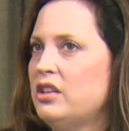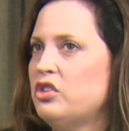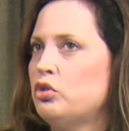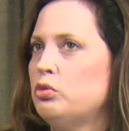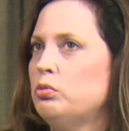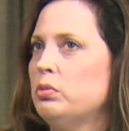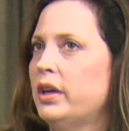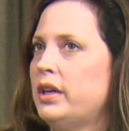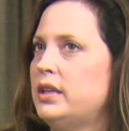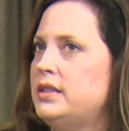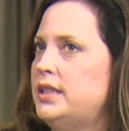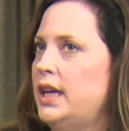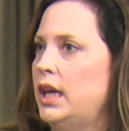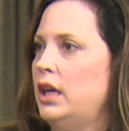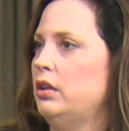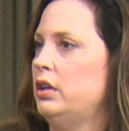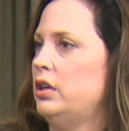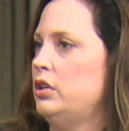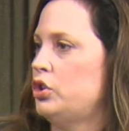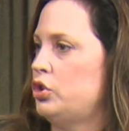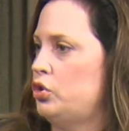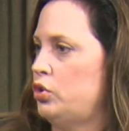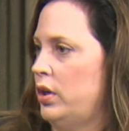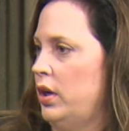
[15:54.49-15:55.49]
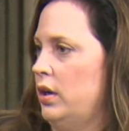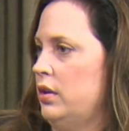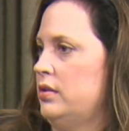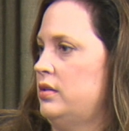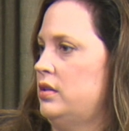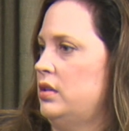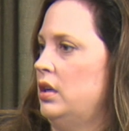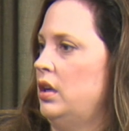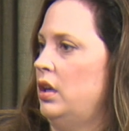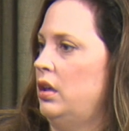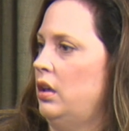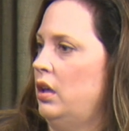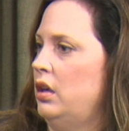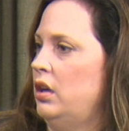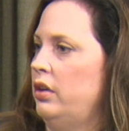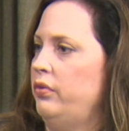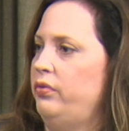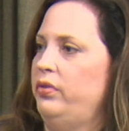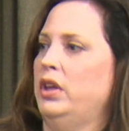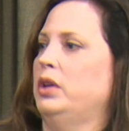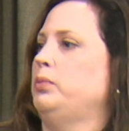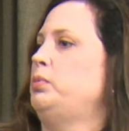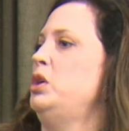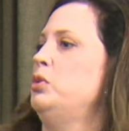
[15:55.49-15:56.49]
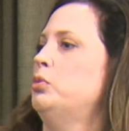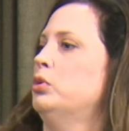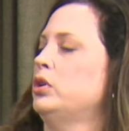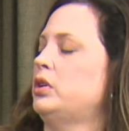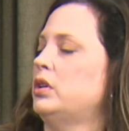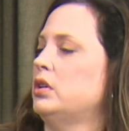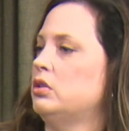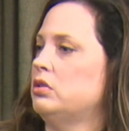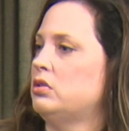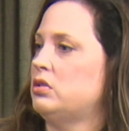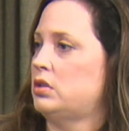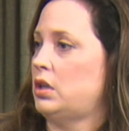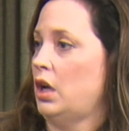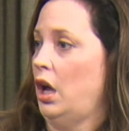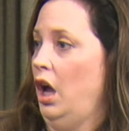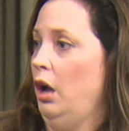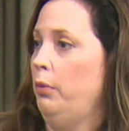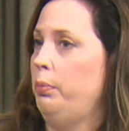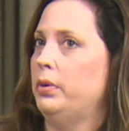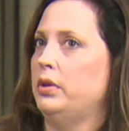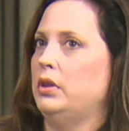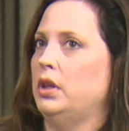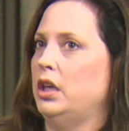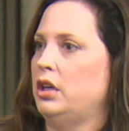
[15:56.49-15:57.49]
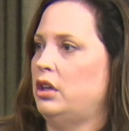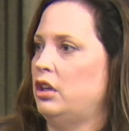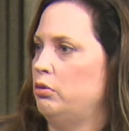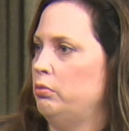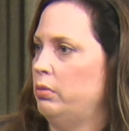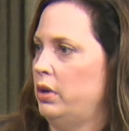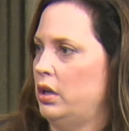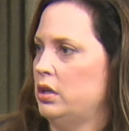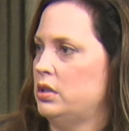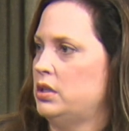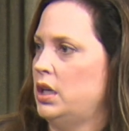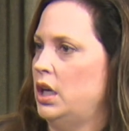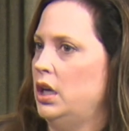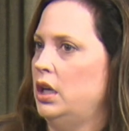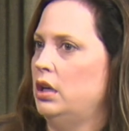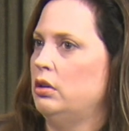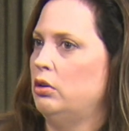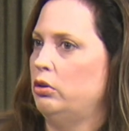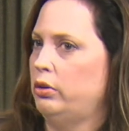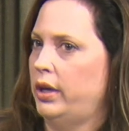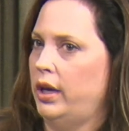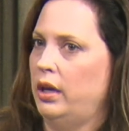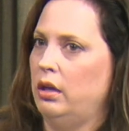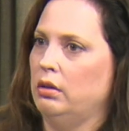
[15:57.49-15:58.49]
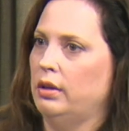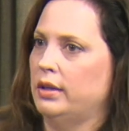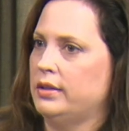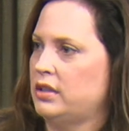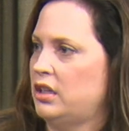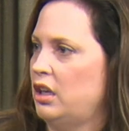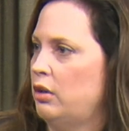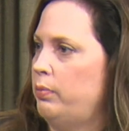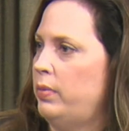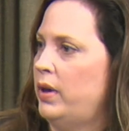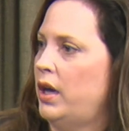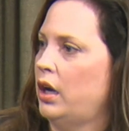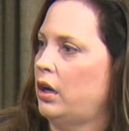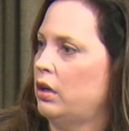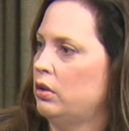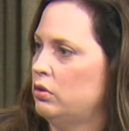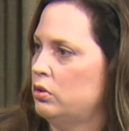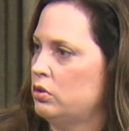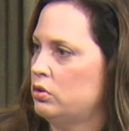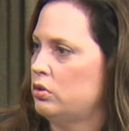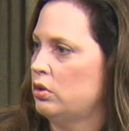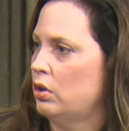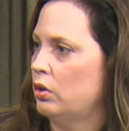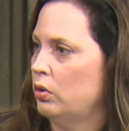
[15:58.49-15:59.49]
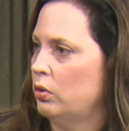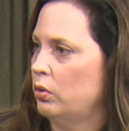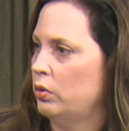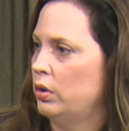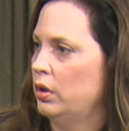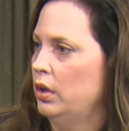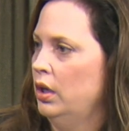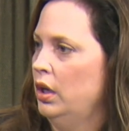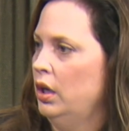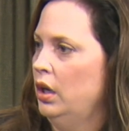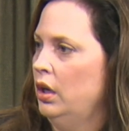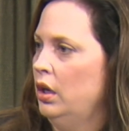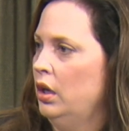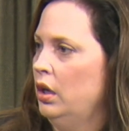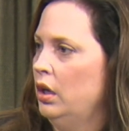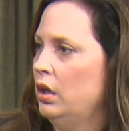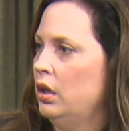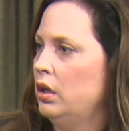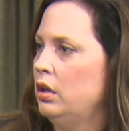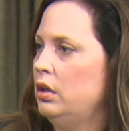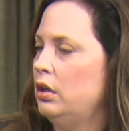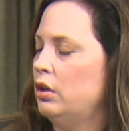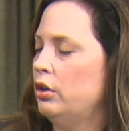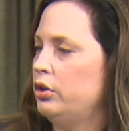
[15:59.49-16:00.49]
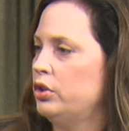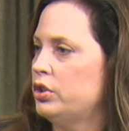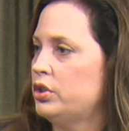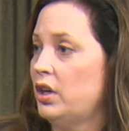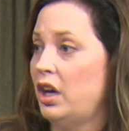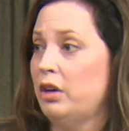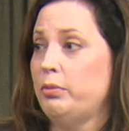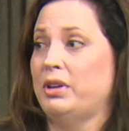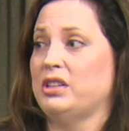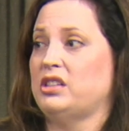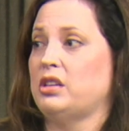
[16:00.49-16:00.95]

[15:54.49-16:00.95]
from like daily stress, and I feel like people can stop and they can meditate and okay, let's get back in the zone. You're talking about